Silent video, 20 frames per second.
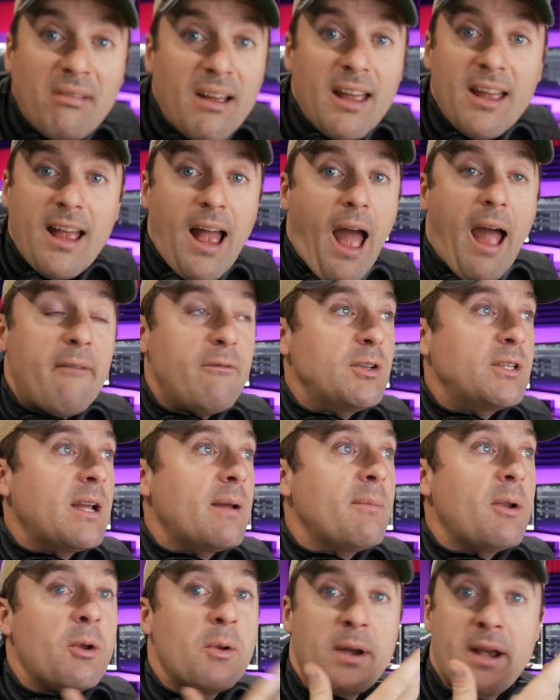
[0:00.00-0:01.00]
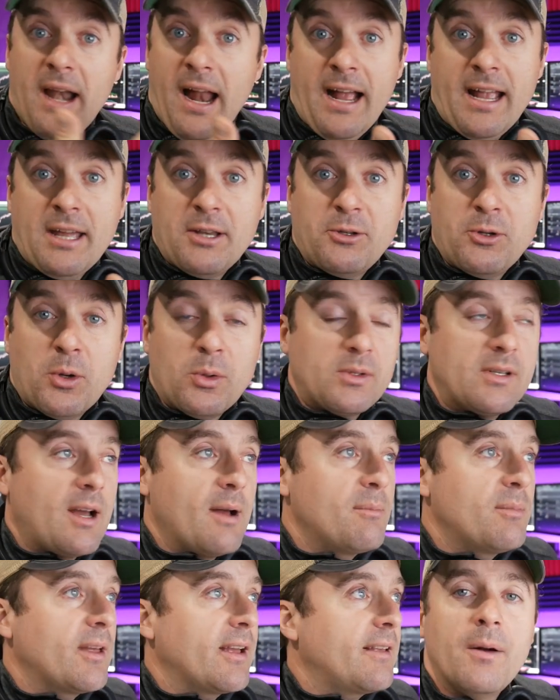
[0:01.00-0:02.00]
every time I read it, I get choked
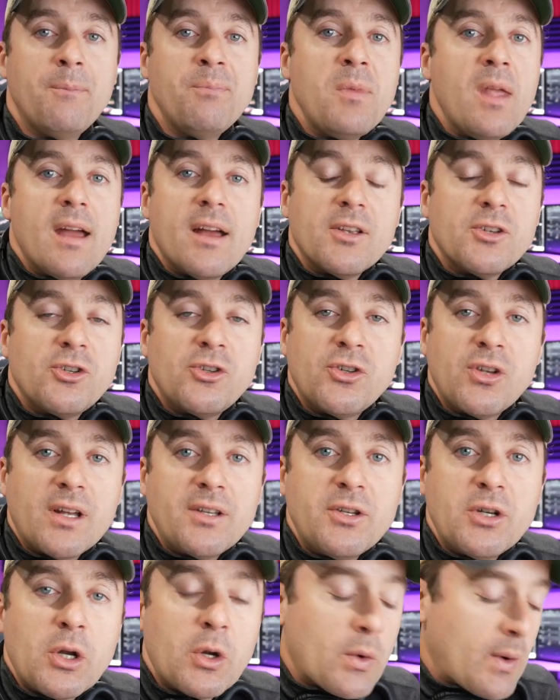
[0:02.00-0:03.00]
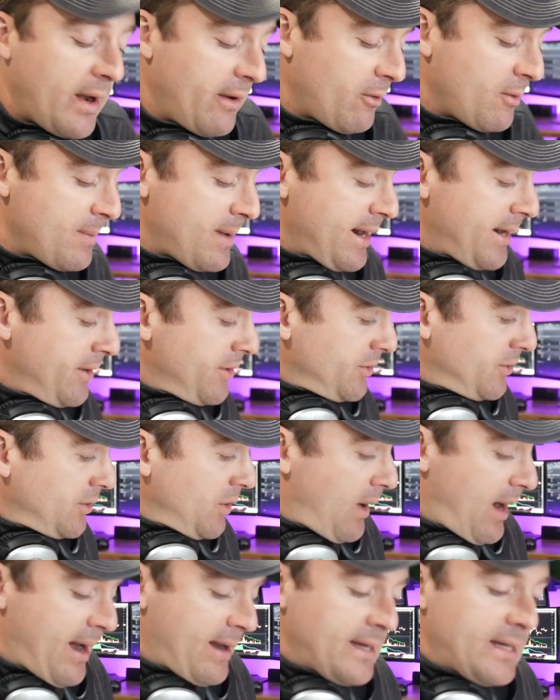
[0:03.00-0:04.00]
up. Like, such a great reminder.
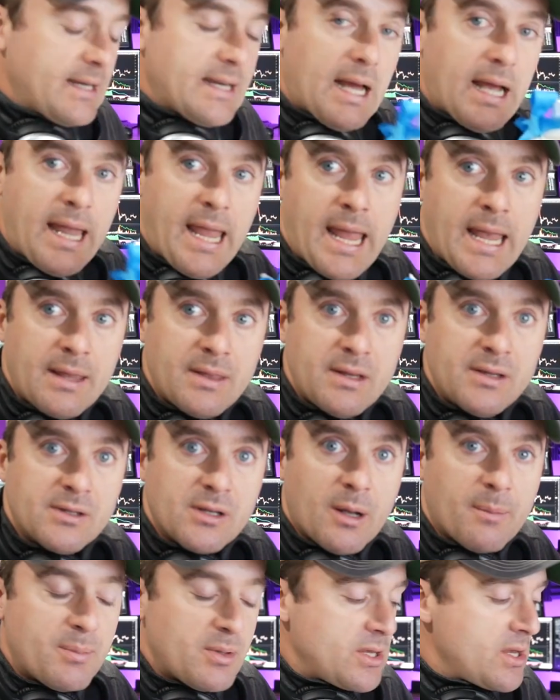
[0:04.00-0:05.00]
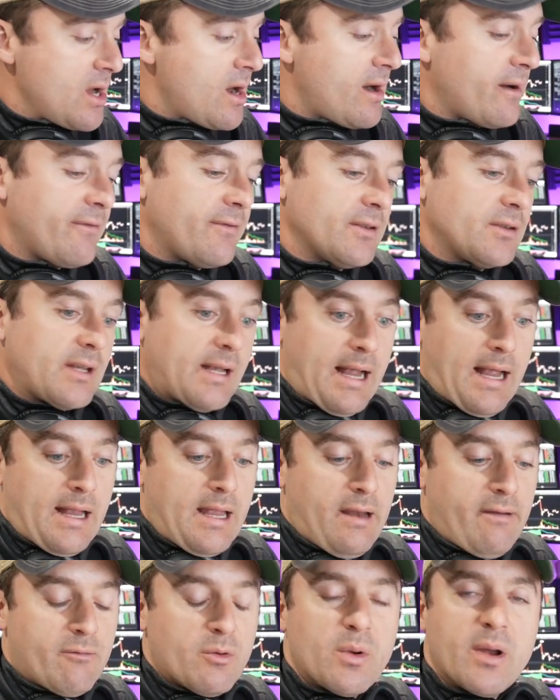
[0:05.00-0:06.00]
So I need to hang these up in the office. Like, I
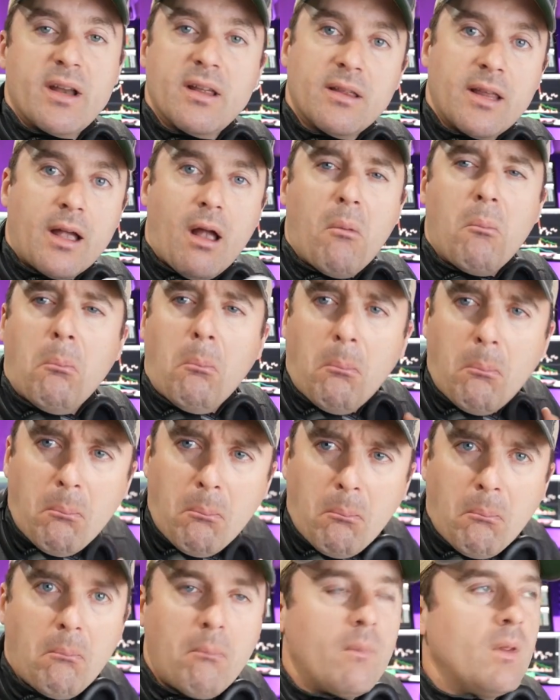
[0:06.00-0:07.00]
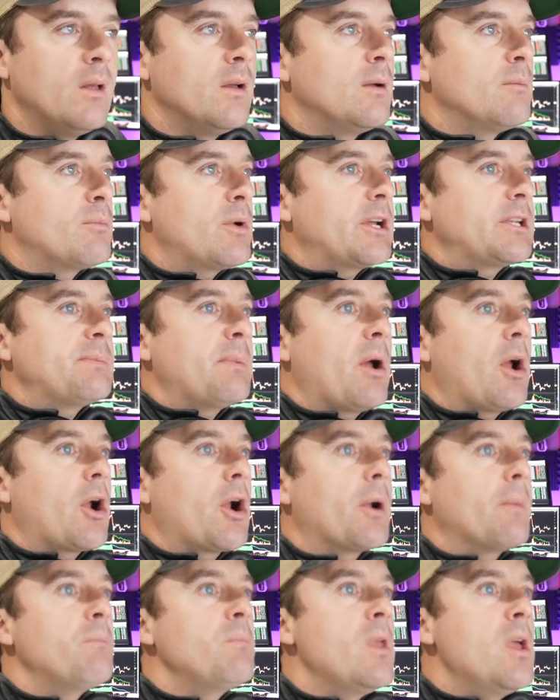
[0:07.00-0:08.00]
can't even read it. Like, breaks my
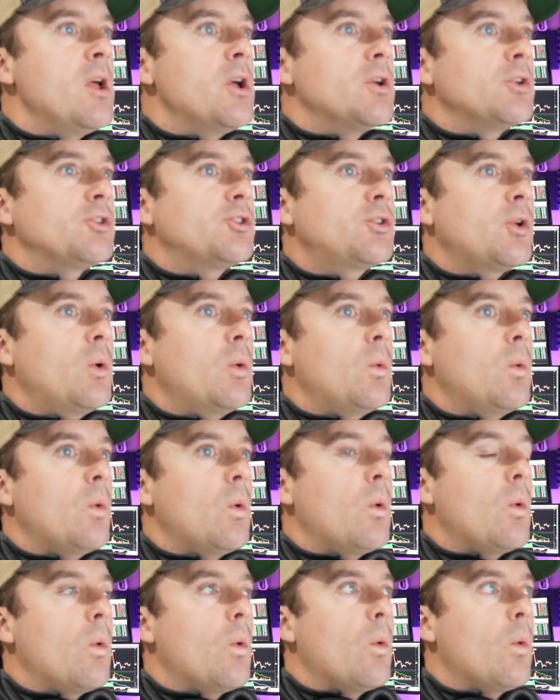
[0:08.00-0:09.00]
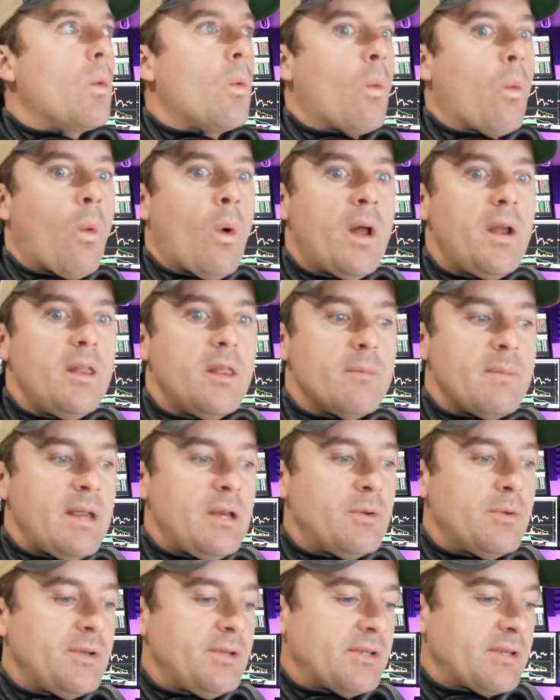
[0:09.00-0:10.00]
heart. So one of the
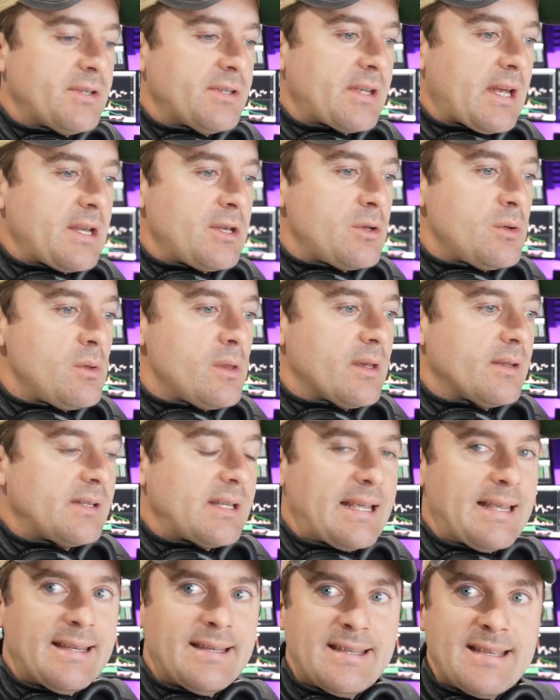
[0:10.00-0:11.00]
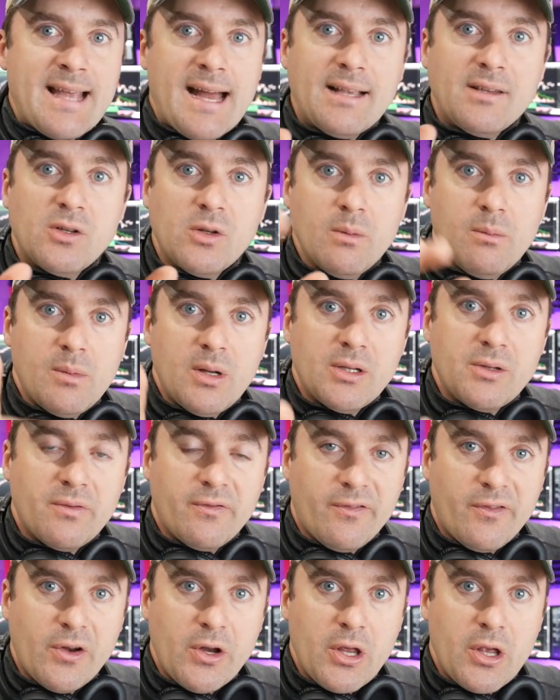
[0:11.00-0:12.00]
main reasons is I do this is not so much
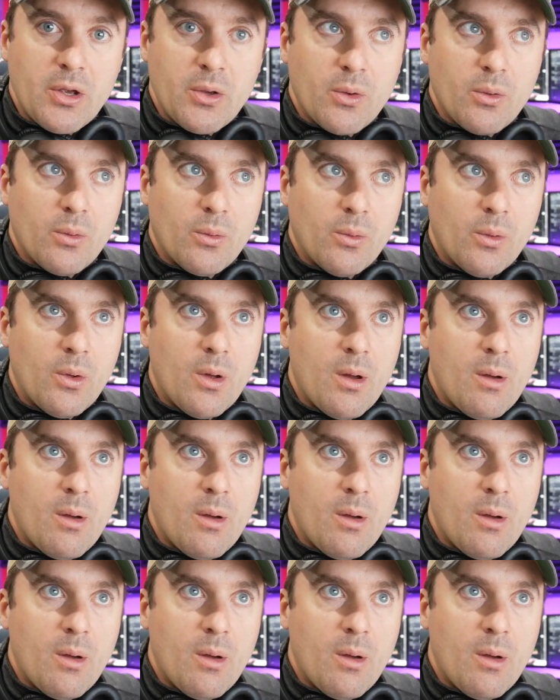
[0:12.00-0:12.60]
for you,